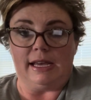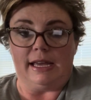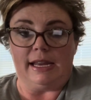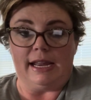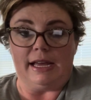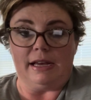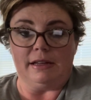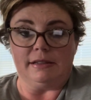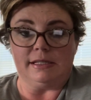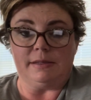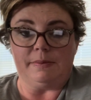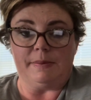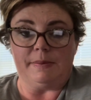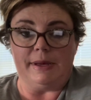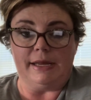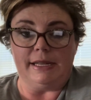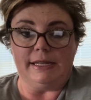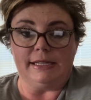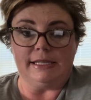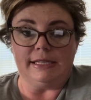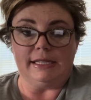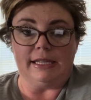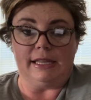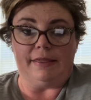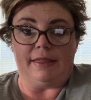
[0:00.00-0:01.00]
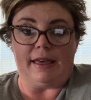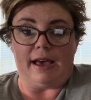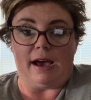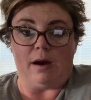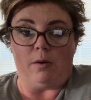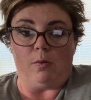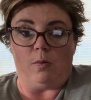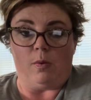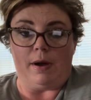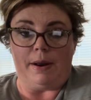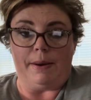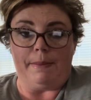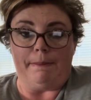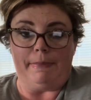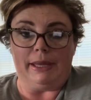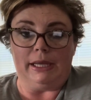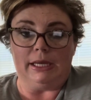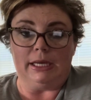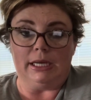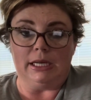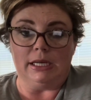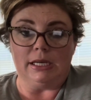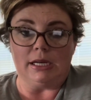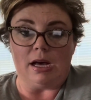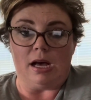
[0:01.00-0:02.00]
announcement that $1
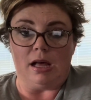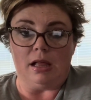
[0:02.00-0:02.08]
billion